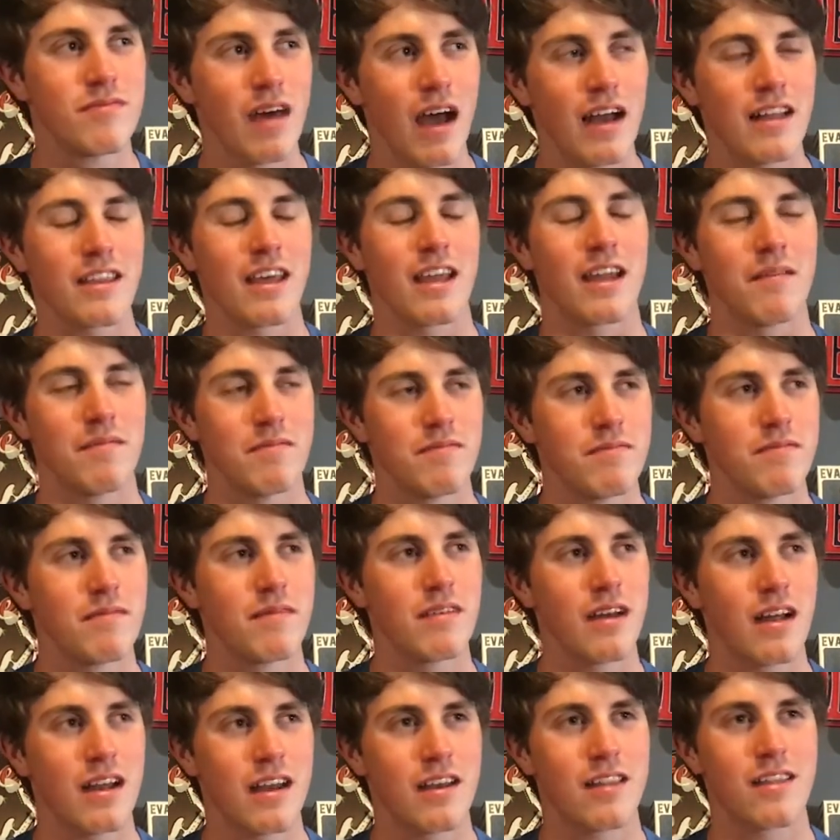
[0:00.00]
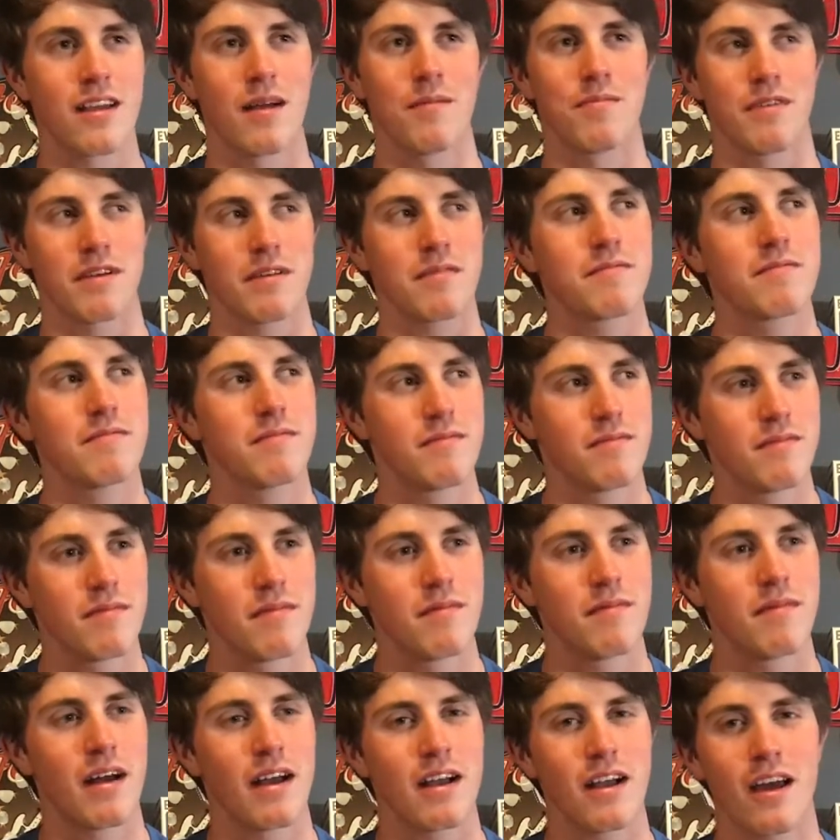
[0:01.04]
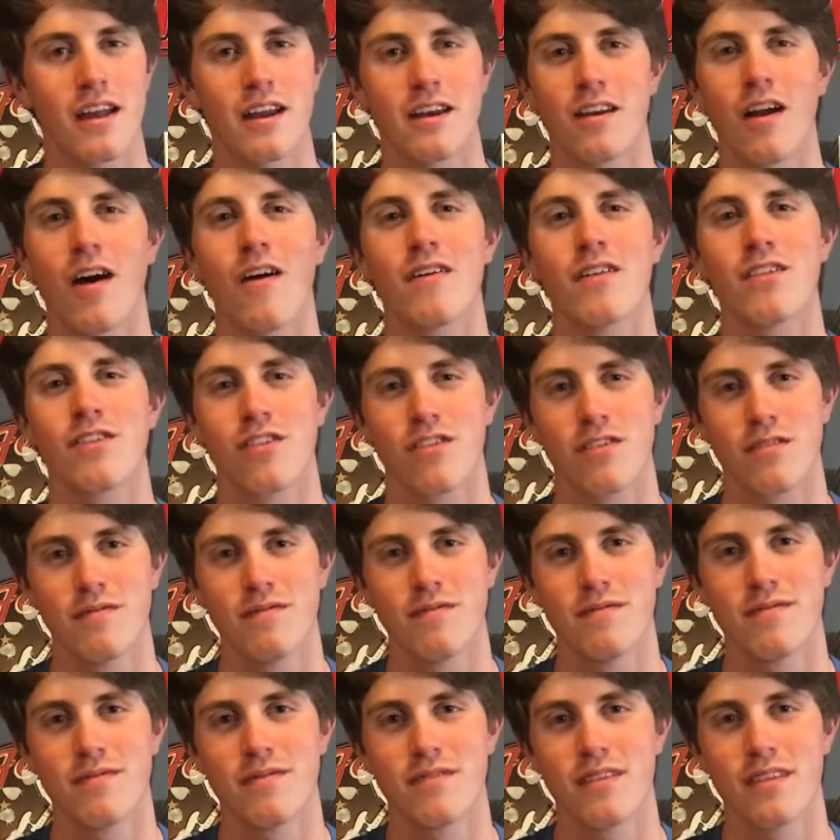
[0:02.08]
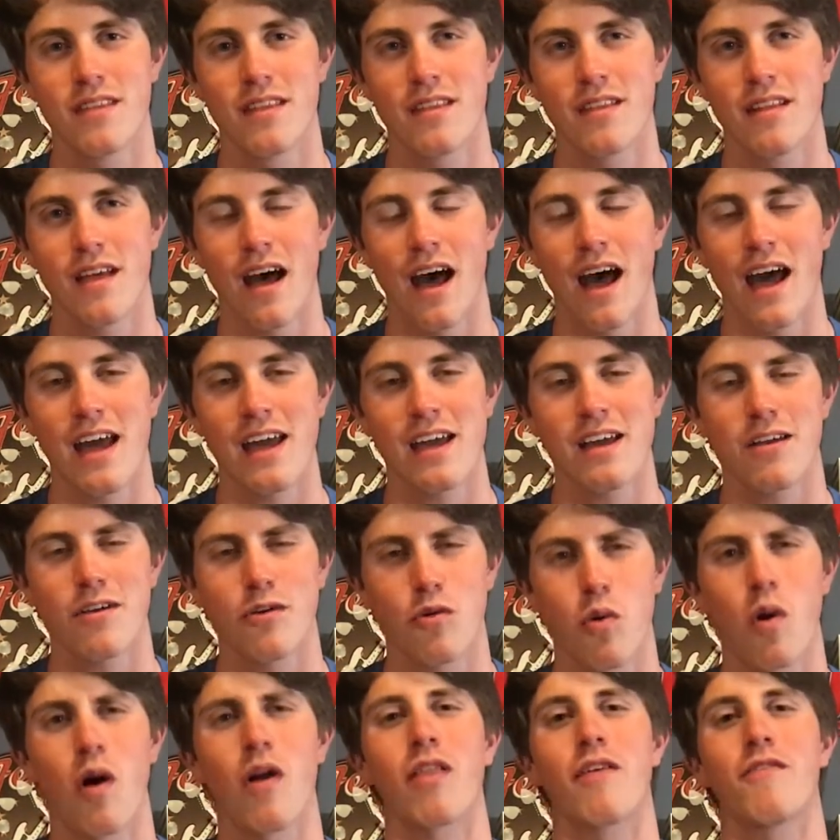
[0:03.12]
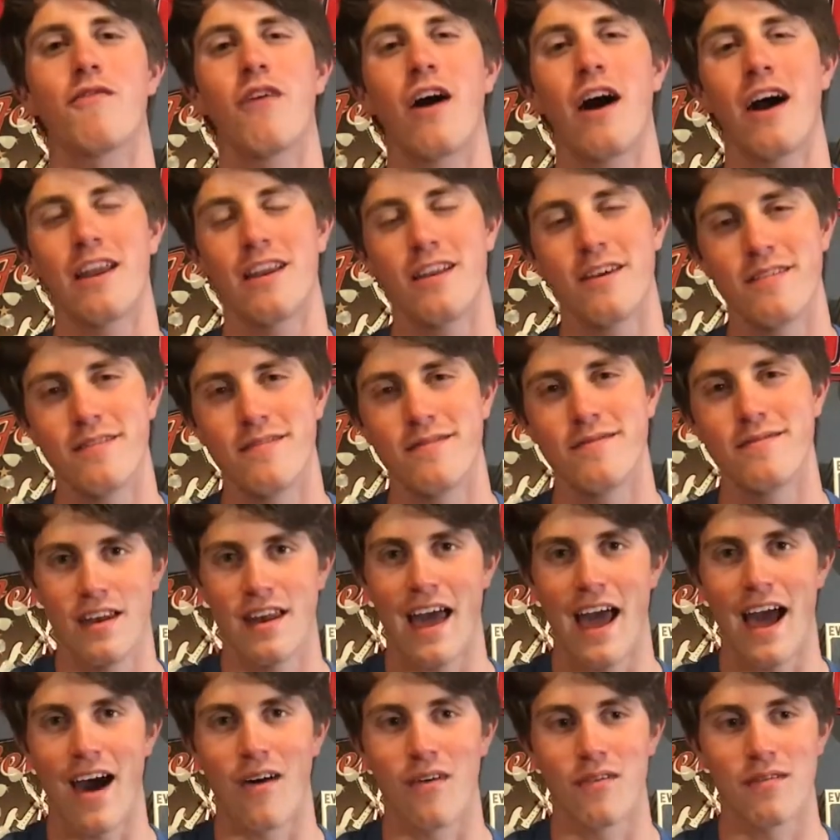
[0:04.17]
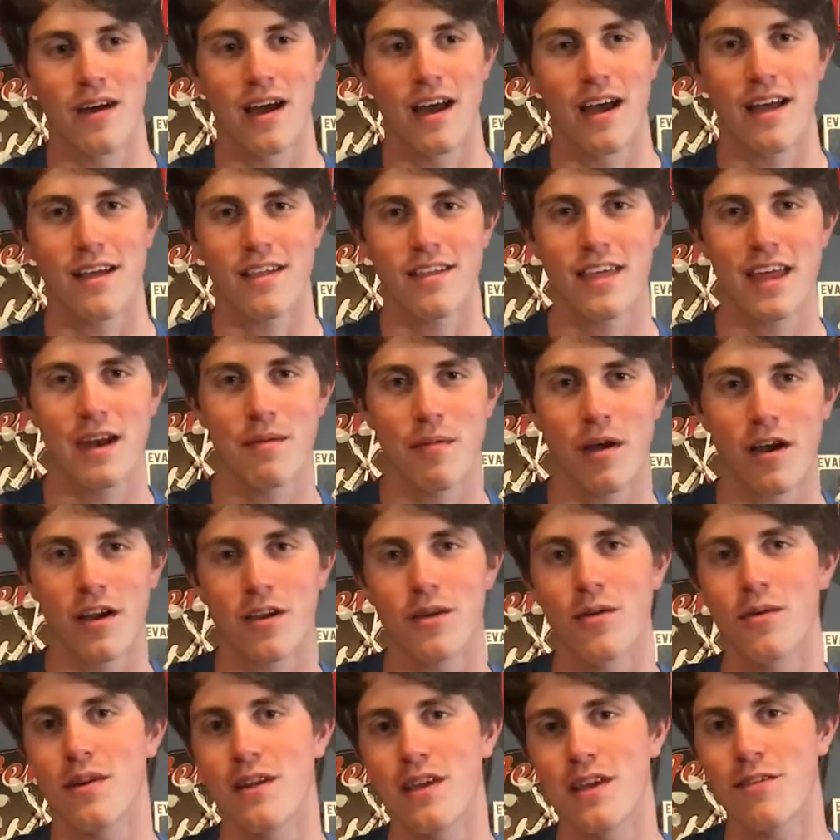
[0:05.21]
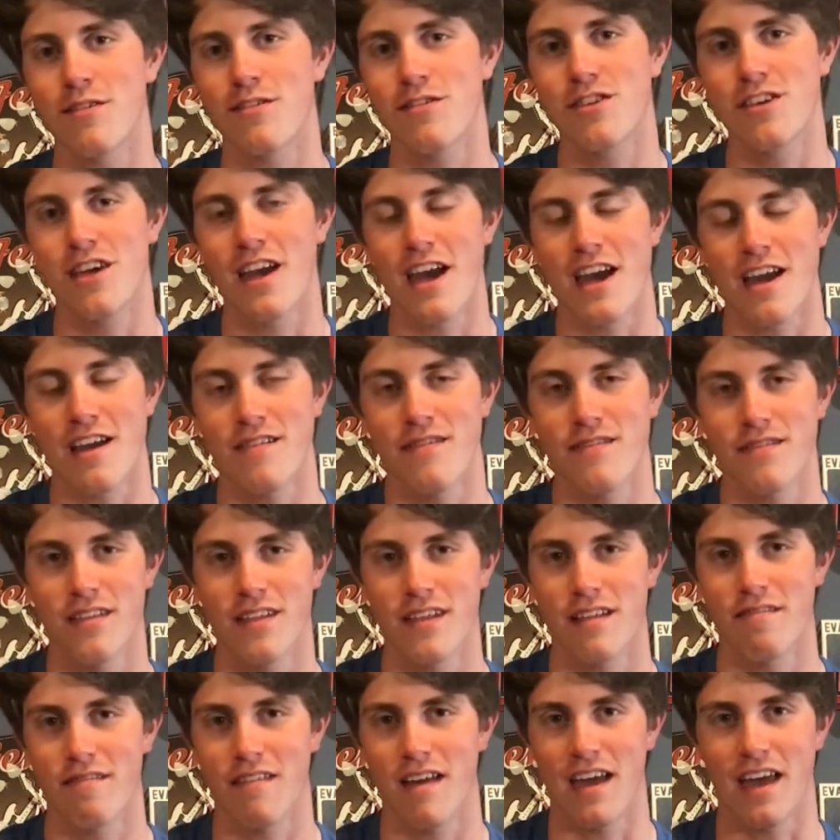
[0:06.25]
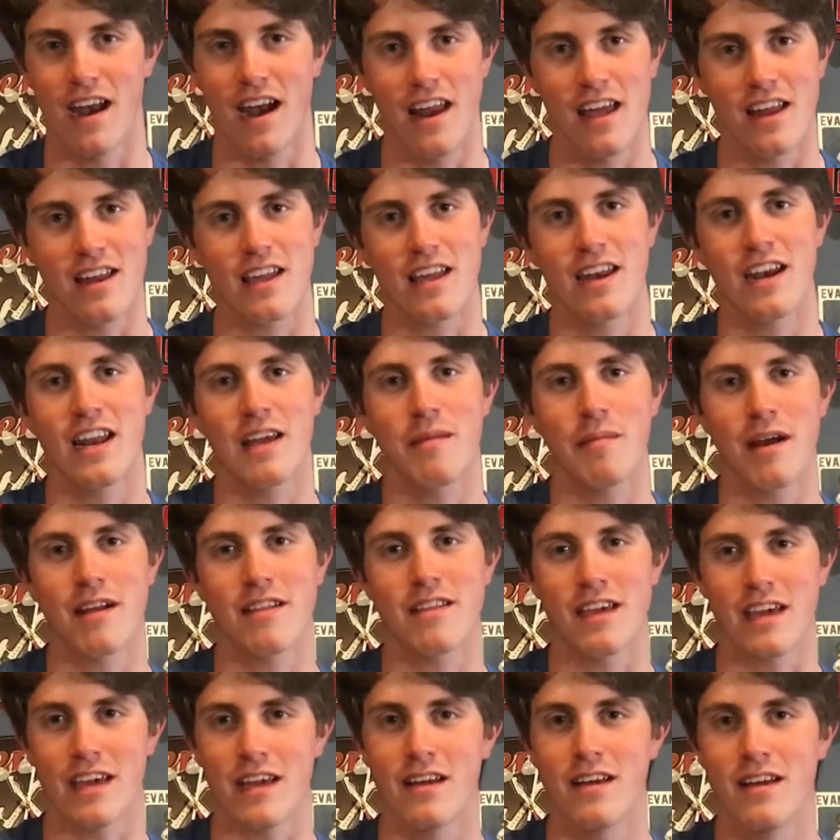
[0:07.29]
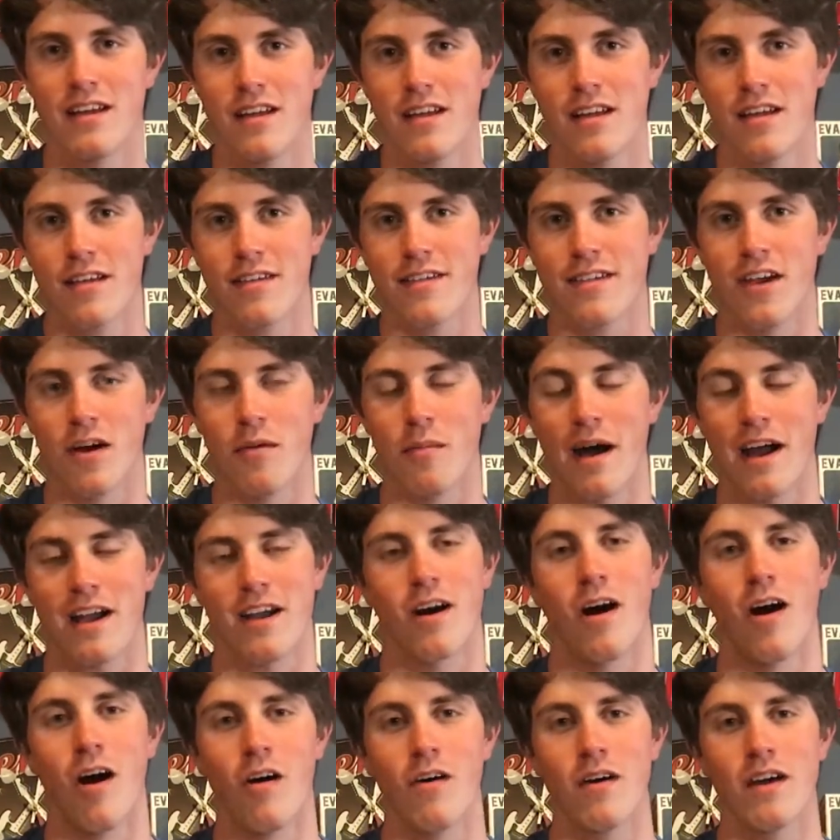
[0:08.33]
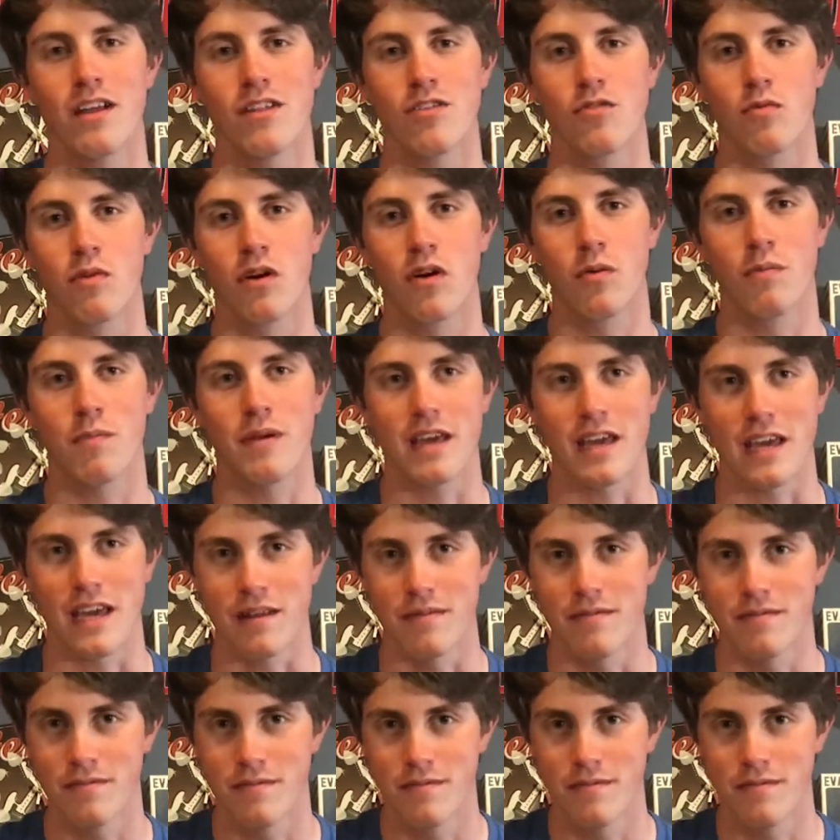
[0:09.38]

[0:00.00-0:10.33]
I did it. I did something. I got acknowledged. I qualified. Now, I said I'm not going to UGA, and I didn't get an MIT, so my college will be.